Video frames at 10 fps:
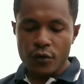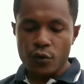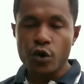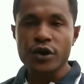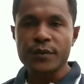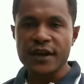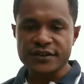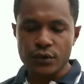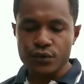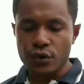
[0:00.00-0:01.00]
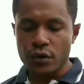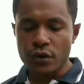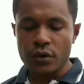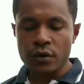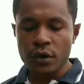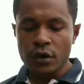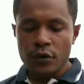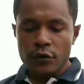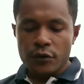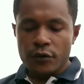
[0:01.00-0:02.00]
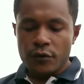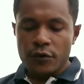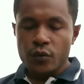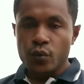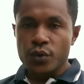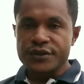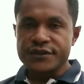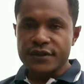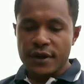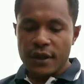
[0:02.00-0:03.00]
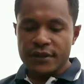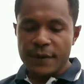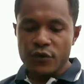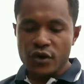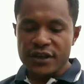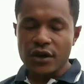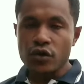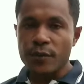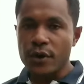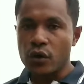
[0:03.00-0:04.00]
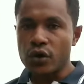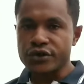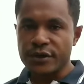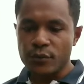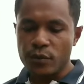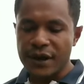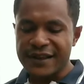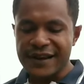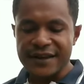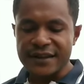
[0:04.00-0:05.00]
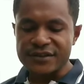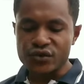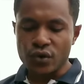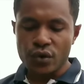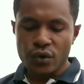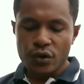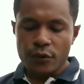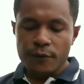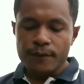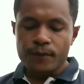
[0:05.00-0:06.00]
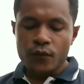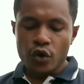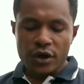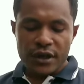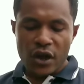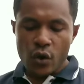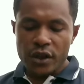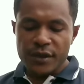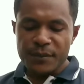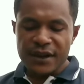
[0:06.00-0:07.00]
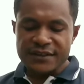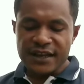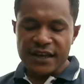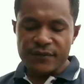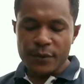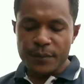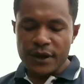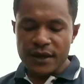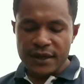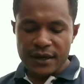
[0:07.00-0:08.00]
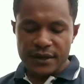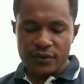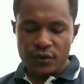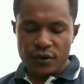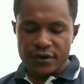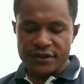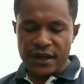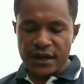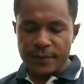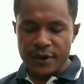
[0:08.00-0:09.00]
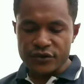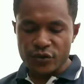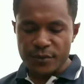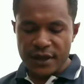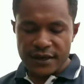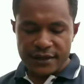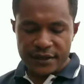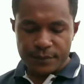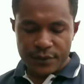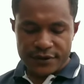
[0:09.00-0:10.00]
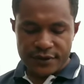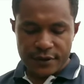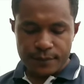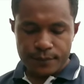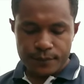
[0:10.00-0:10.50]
Working cash out go lol. Which time you cash out go say mobile credit so. Okay, now we tell me la salim on the credit go this the number so me editing past them.